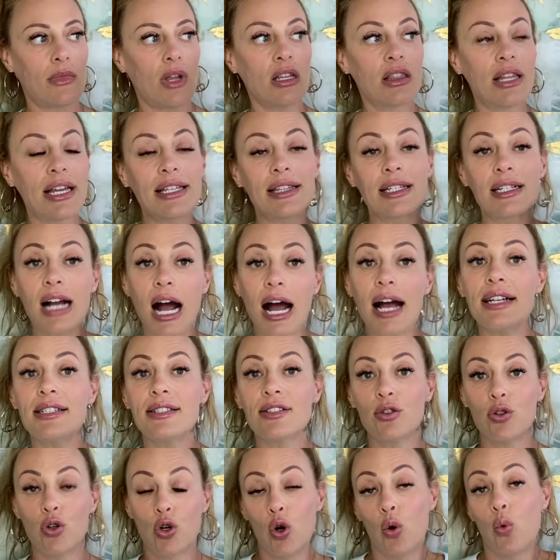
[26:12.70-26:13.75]
like the guys
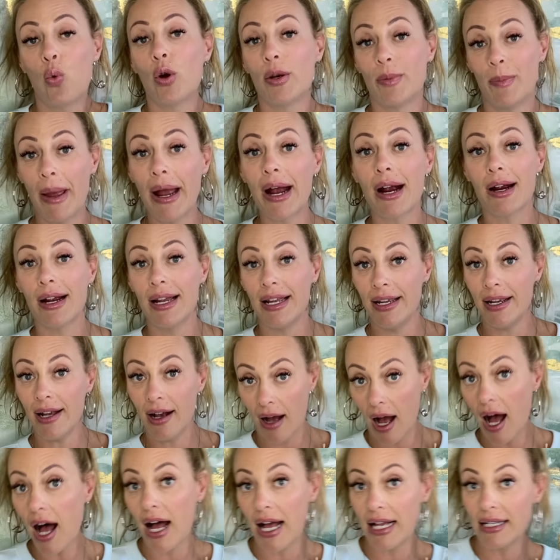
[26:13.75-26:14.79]
who would marry
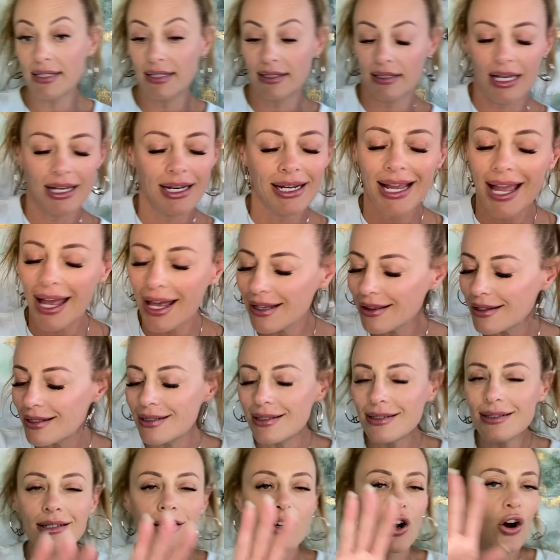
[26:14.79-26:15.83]
us, and again, this
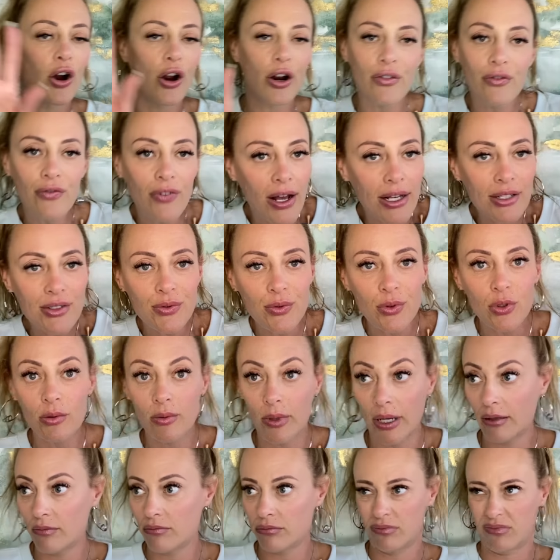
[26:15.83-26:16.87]
isn't a hard and fast rule,
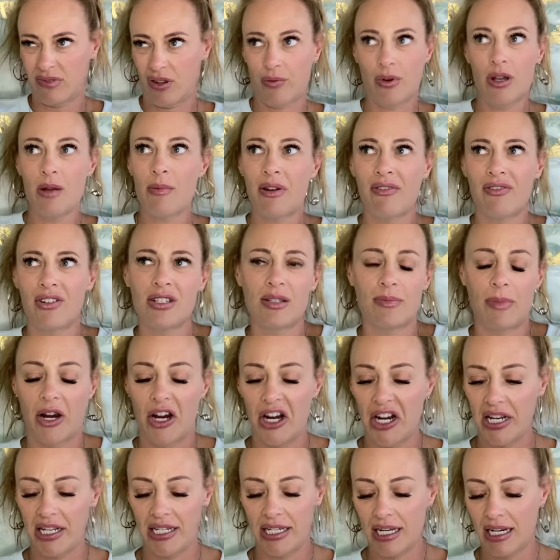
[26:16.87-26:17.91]
like three of my friends
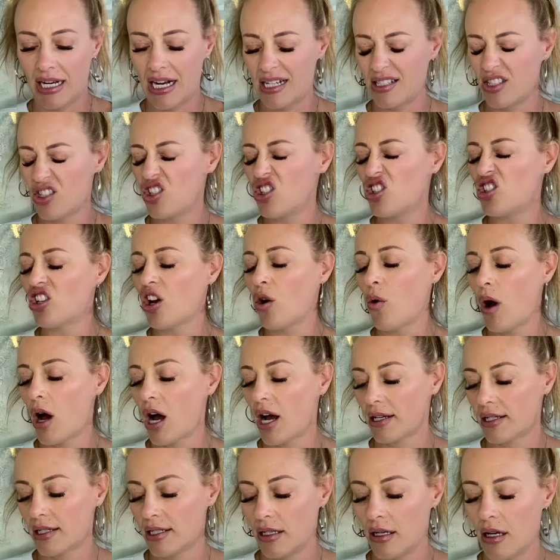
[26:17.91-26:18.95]
married Indian guys, so
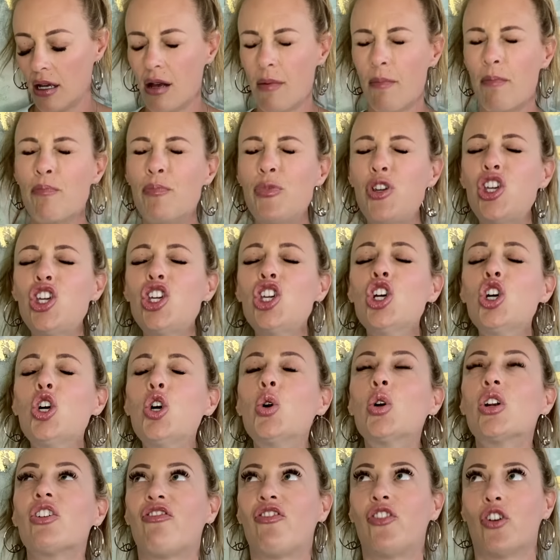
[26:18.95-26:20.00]
hot.
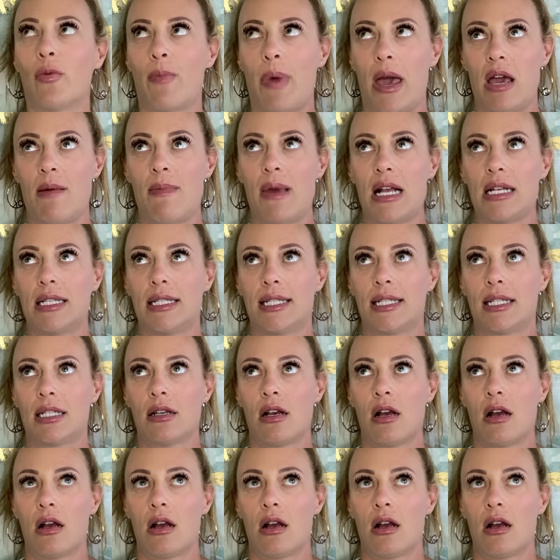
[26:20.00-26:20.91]
Beautiful babies.